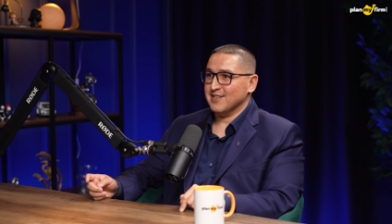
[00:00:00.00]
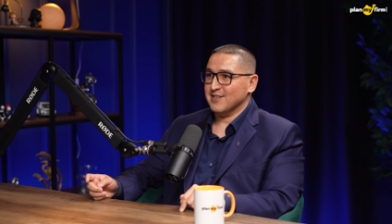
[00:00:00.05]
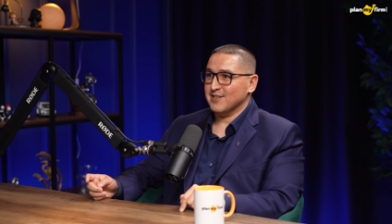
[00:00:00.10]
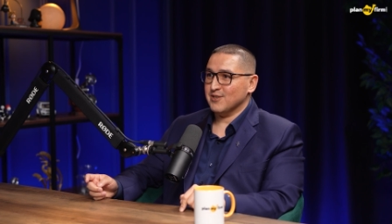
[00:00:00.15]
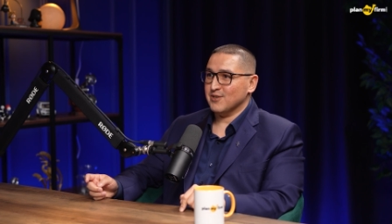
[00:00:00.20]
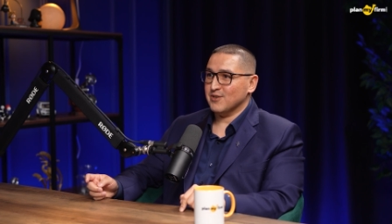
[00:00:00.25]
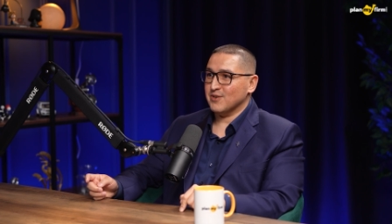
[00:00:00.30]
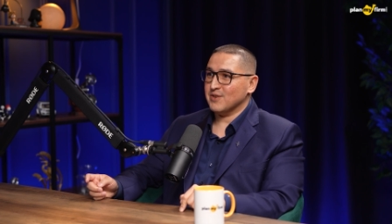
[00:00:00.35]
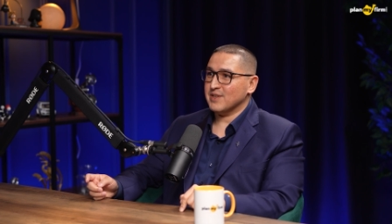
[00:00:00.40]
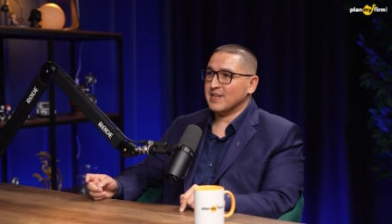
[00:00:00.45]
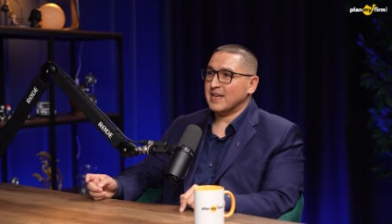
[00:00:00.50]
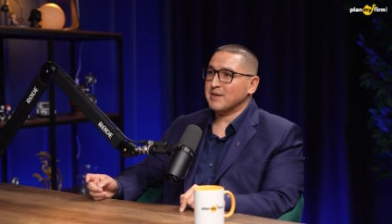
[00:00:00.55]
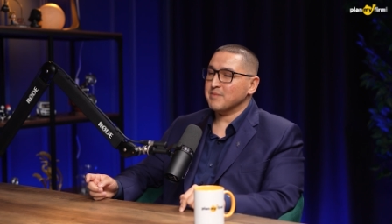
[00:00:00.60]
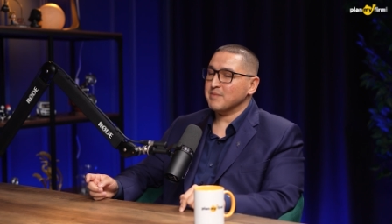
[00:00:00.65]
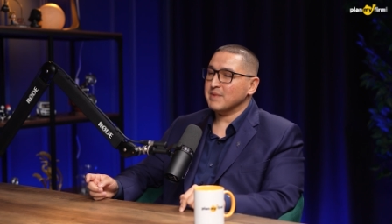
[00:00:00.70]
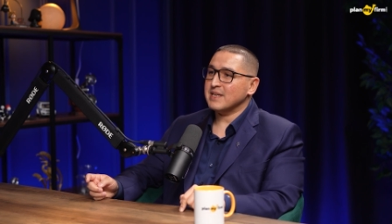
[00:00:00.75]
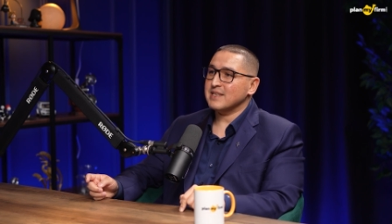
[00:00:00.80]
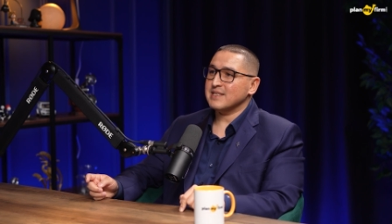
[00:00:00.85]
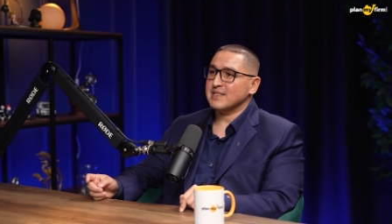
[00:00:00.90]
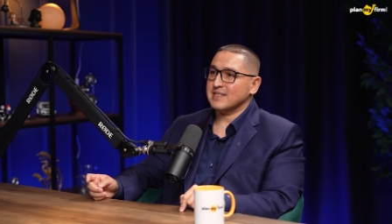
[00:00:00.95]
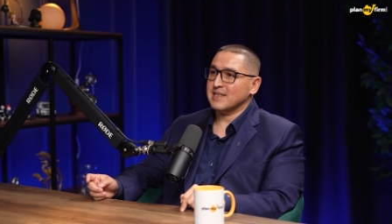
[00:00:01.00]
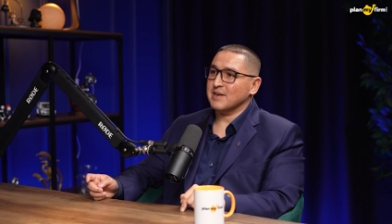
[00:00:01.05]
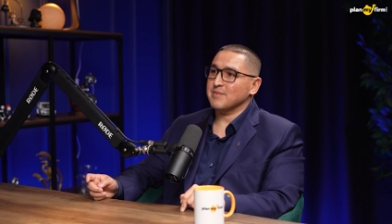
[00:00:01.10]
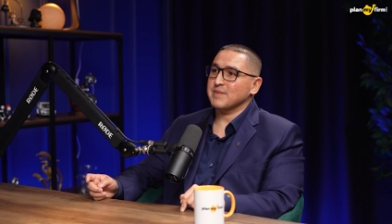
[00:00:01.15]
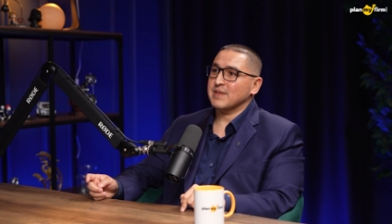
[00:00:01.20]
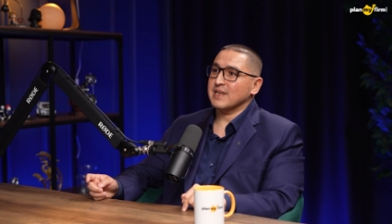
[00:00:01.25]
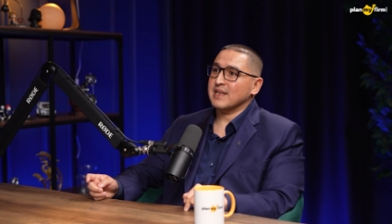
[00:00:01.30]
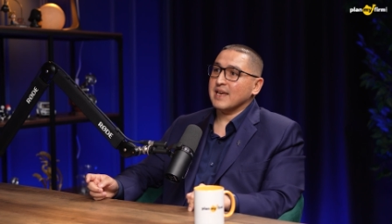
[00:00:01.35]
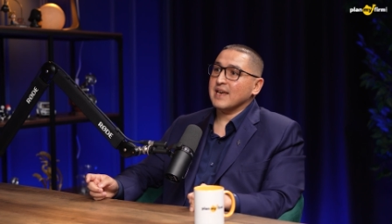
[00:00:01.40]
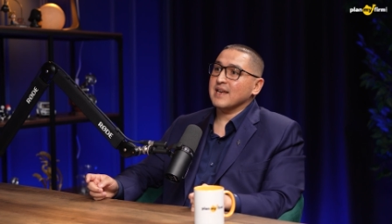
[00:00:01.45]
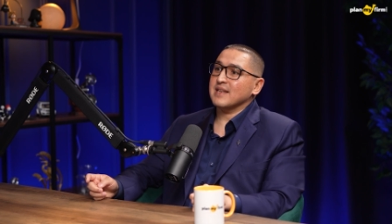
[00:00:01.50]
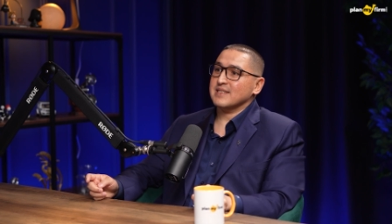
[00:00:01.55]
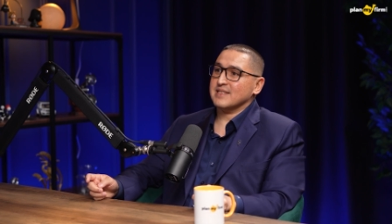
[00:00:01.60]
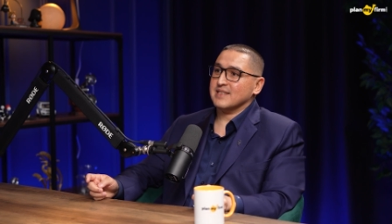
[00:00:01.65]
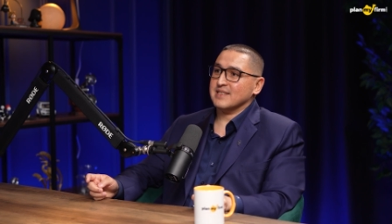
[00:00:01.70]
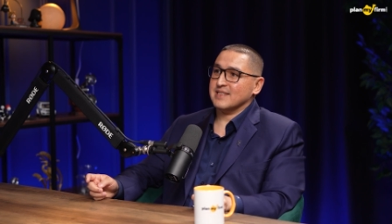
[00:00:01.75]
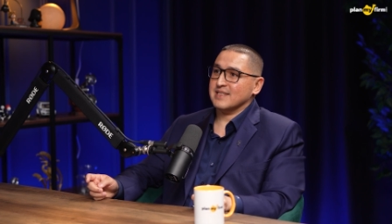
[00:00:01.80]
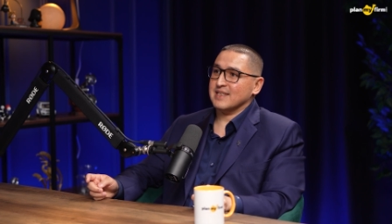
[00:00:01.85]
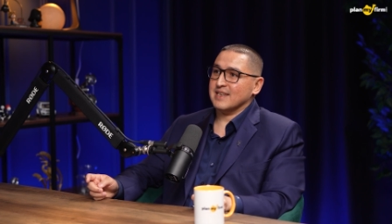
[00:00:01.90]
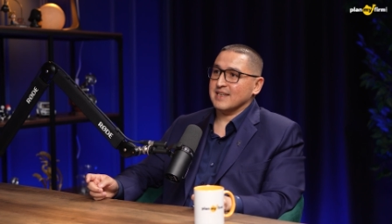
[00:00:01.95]
That means something else
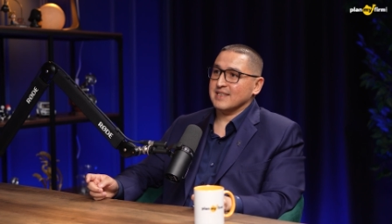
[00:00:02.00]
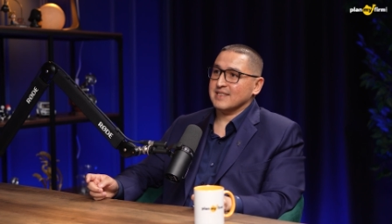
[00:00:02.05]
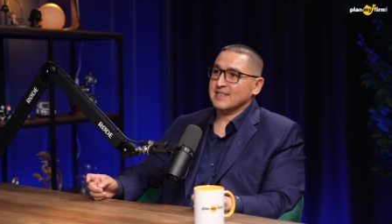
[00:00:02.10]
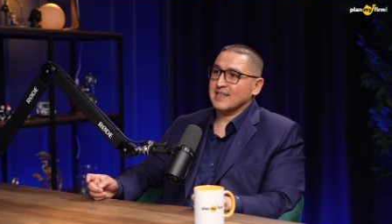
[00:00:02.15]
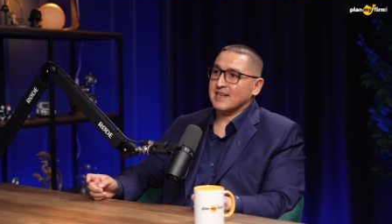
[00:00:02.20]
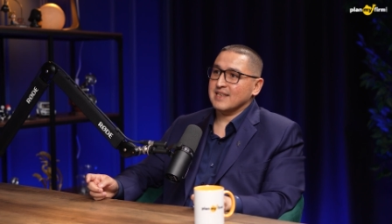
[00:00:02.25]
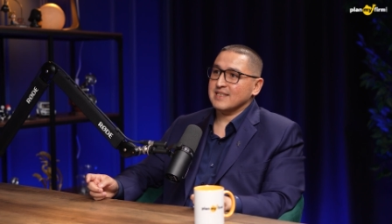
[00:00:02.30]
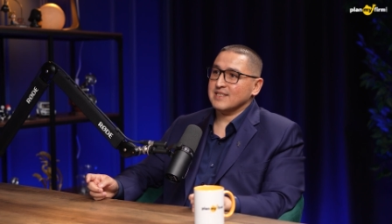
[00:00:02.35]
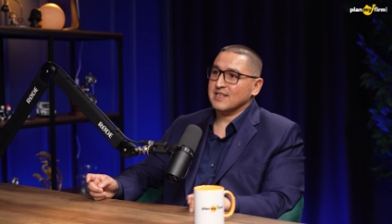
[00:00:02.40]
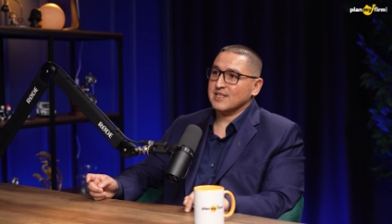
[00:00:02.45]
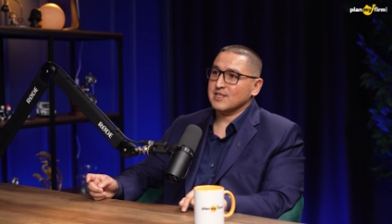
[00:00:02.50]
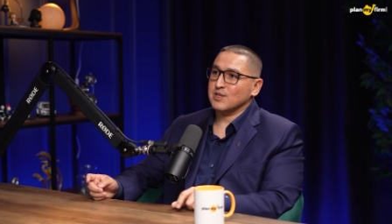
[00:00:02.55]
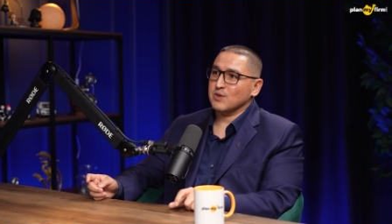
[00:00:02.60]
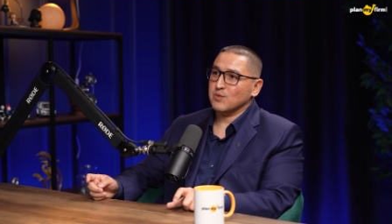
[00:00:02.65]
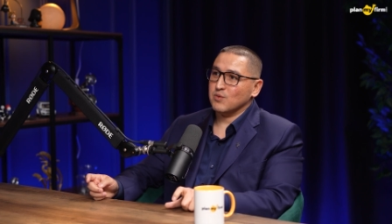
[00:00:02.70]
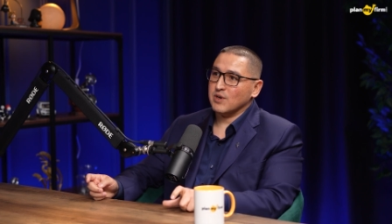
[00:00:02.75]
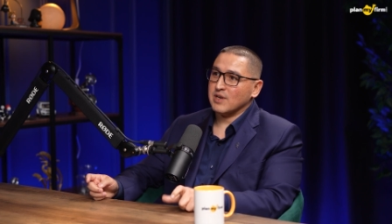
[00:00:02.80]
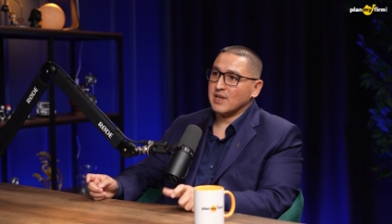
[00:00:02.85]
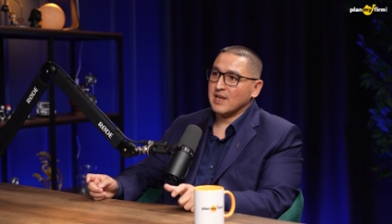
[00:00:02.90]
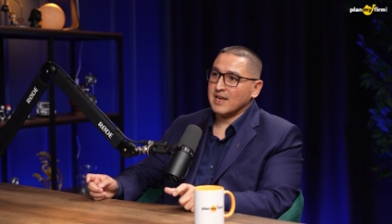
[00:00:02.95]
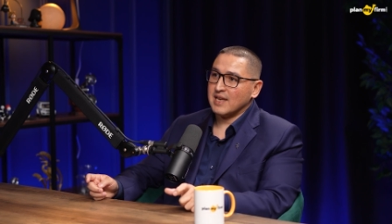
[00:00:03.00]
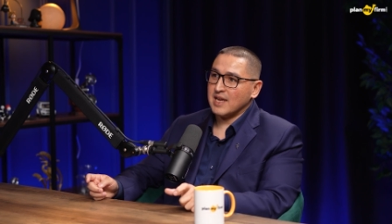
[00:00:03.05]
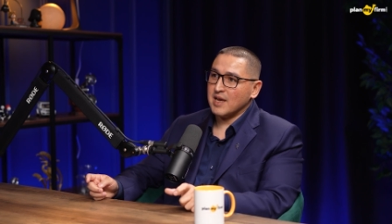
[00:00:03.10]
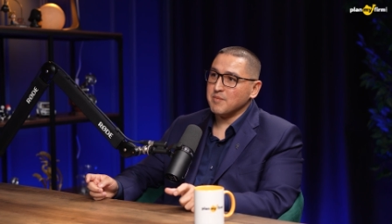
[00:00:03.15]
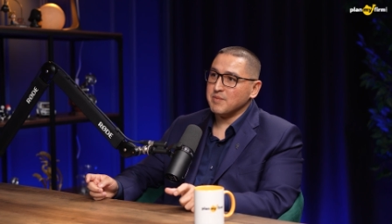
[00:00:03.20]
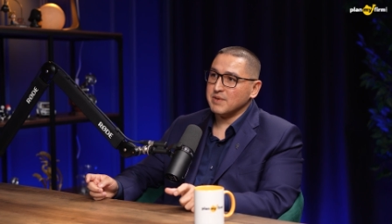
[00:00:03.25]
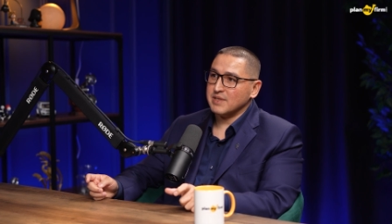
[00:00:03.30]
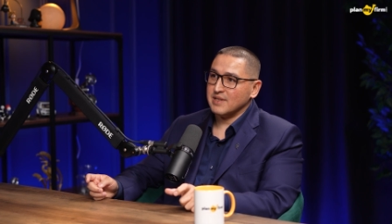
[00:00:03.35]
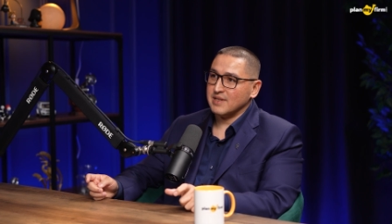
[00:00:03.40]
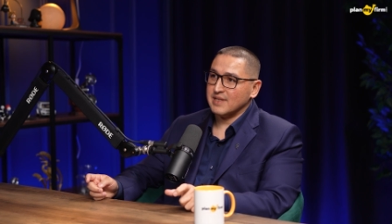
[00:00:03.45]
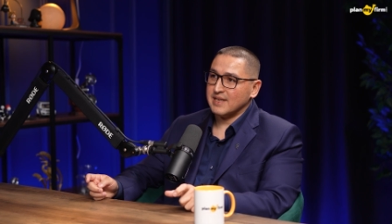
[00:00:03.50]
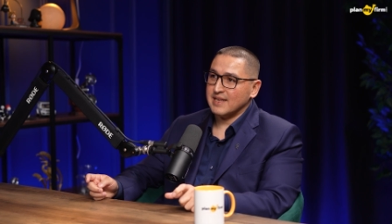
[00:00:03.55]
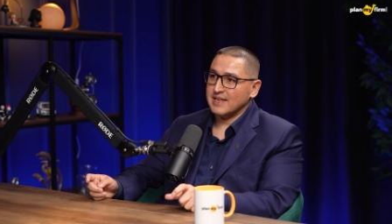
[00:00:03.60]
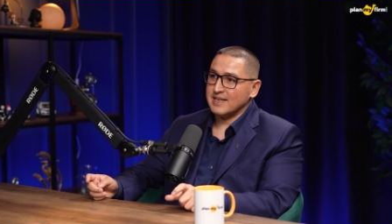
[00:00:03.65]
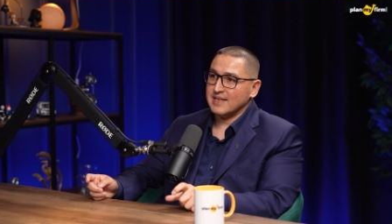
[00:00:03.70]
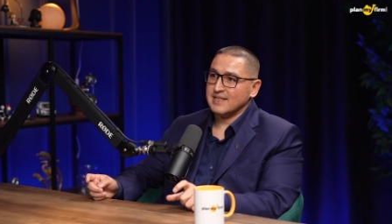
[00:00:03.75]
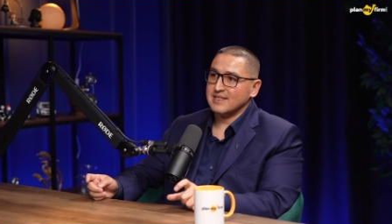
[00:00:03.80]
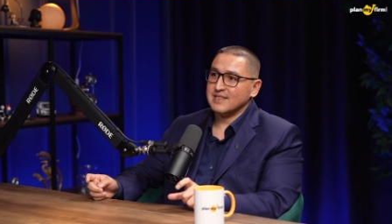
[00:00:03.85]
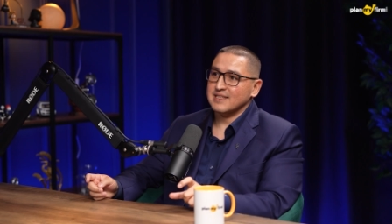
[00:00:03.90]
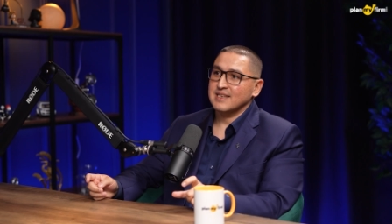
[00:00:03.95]
is there. It's not just a working capital he
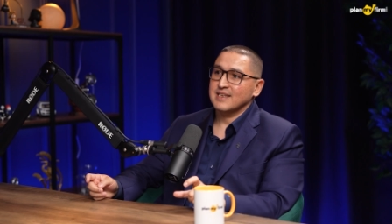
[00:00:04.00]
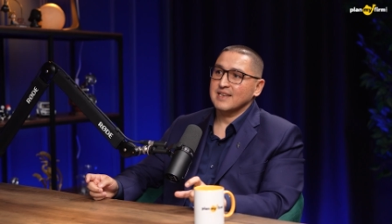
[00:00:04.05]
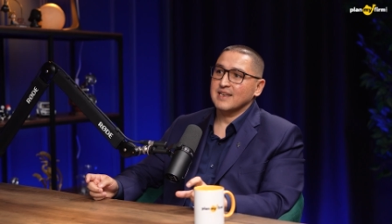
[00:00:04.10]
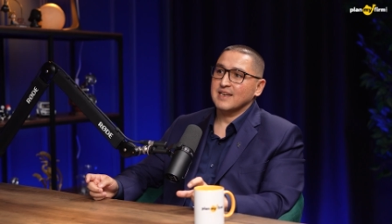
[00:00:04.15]
needs.